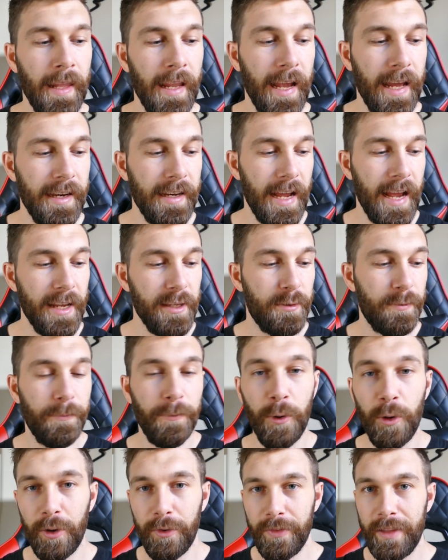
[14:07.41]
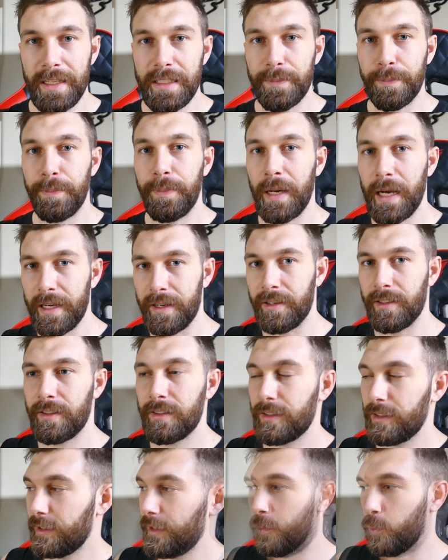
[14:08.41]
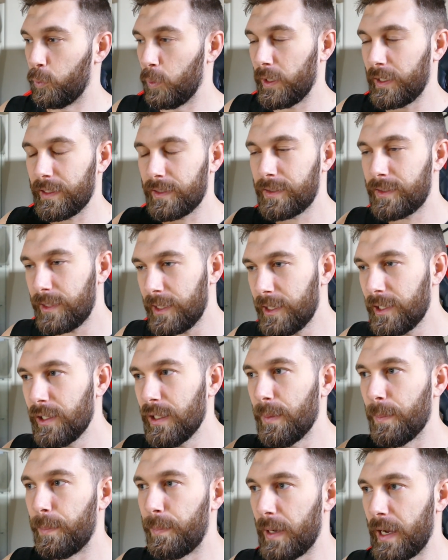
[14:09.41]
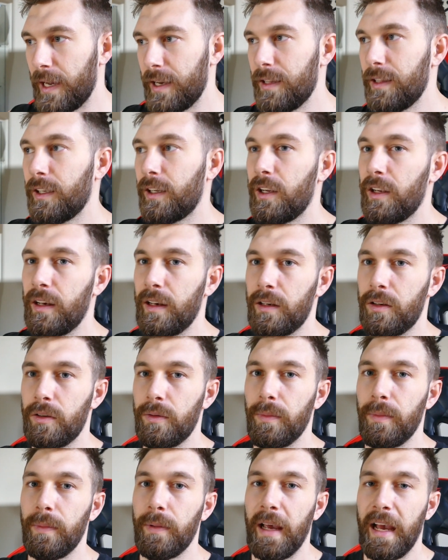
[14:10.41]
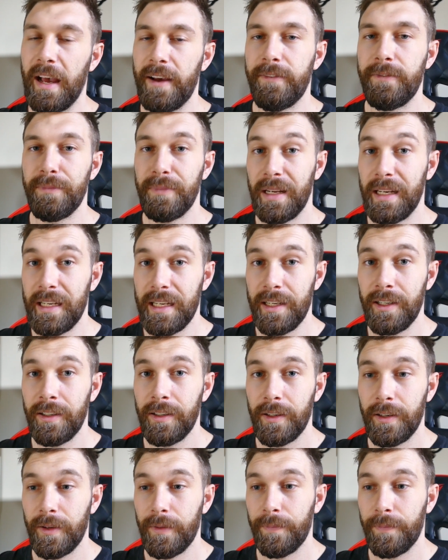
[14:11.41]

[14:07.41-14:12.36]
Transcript: And it has 4 of these buttons, like a singular button that can have many